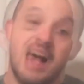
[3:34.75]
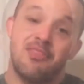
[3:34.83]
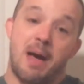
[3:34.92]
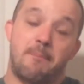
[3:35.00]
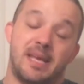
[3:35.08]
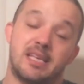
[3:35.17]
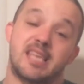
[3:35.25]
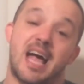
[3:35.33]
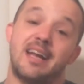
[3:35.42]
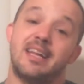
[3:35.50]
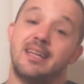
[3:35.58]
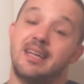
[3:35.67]
That being
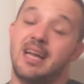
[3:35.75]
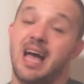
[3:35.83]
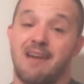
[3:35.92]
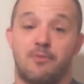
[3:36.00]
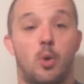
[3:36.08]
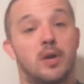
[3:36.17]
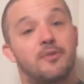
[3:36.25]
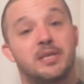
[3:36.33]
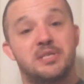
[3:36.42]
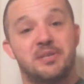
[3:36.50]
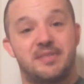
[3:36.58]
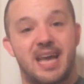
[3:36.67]
said, have a wonderful
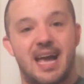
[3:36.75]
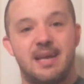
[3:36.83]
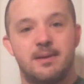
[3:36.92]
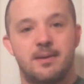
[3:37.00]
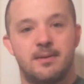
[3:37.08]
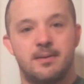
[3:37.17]
rest of your day.